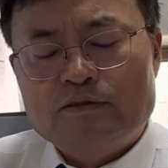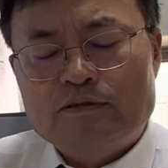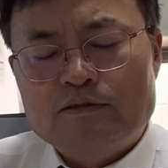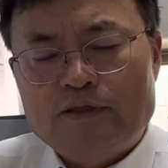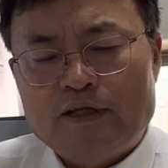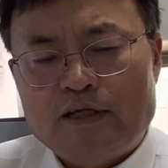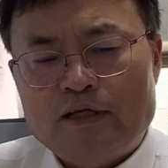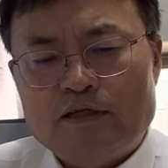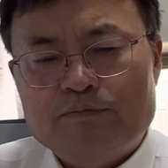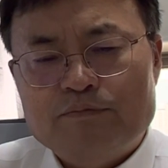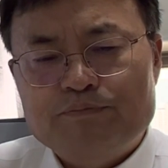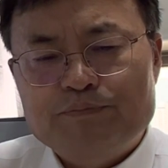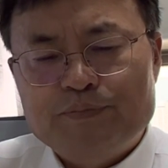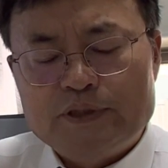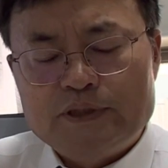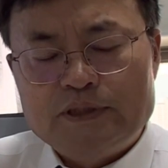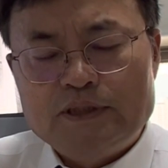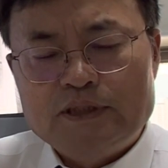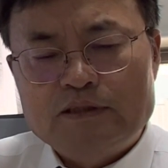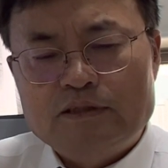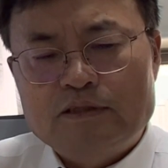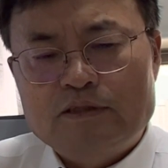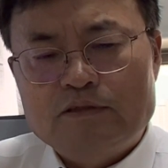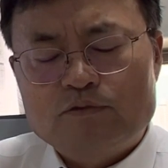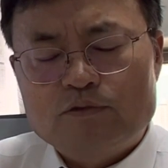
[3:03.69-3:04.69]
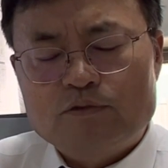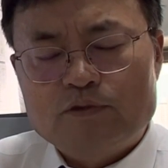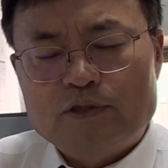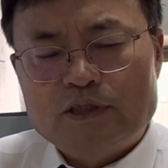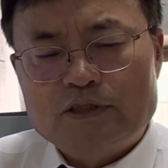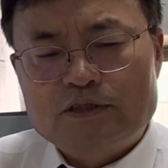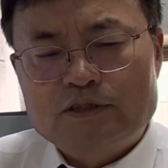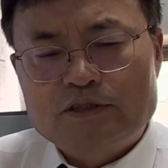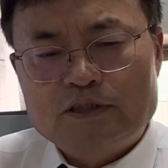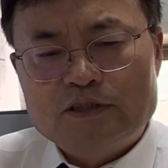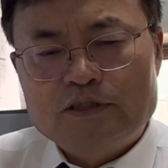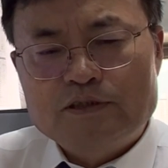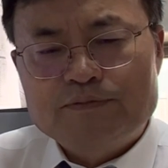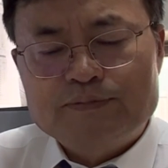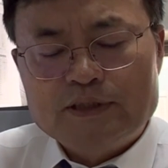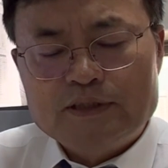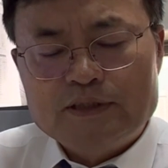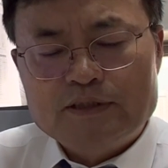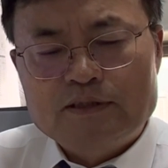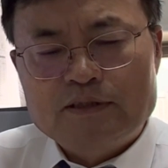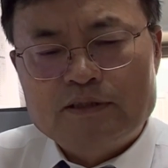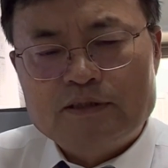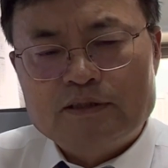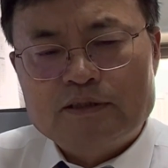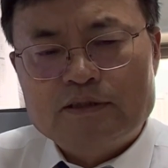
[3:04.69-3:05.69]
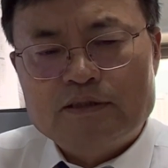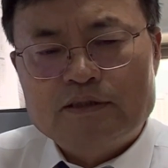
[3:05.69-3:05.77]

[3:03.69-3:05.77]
their verdict or judgment